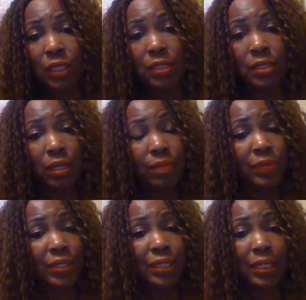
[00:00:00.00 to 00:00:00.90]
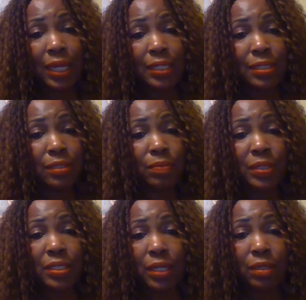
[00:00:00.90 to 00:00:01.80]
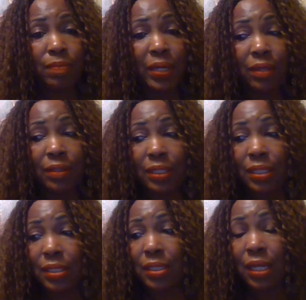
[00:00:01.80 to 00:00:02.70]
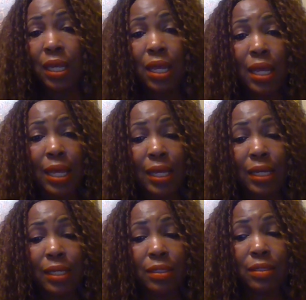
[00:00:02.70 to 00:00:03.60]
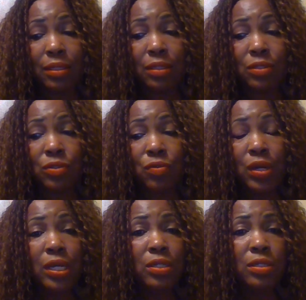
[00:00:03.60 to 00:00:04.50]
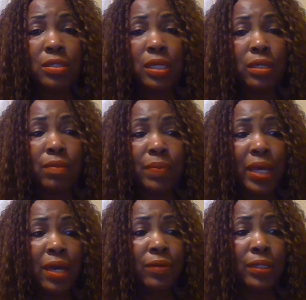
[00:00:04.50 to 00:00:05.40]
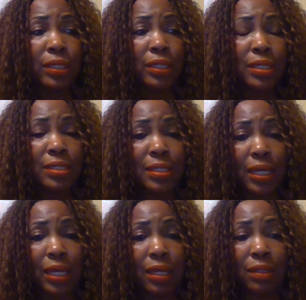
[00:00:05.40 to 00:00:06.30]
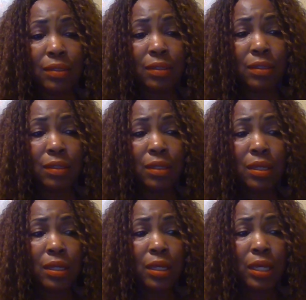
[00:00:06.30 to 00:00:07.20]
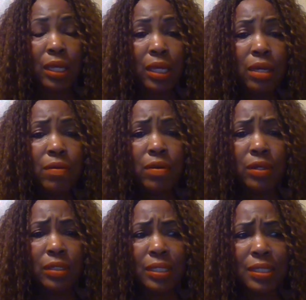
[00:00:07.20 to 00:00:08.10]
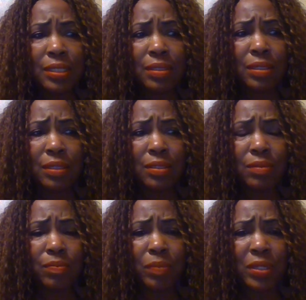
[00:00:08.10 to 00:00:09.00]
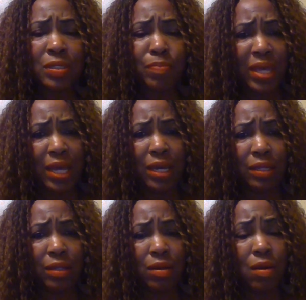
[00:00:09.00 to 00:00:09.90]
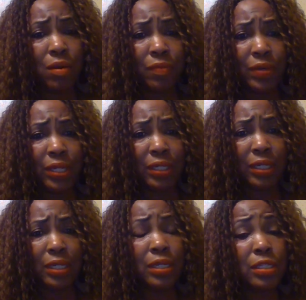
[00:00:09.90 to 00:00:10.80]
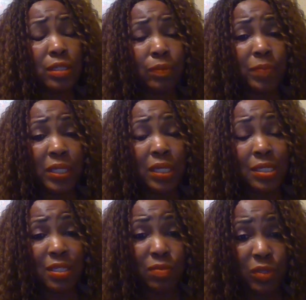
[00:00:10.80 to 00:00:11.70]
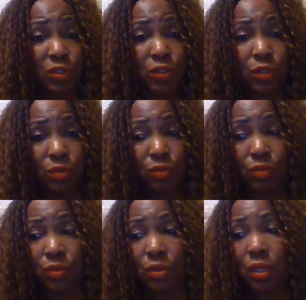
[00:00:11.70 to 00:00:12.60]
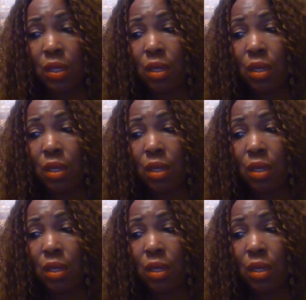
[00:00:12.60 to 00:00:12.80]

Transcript: Something got to be done about this. And the strange thing about it is that heroin is bad already. It is because it's misused.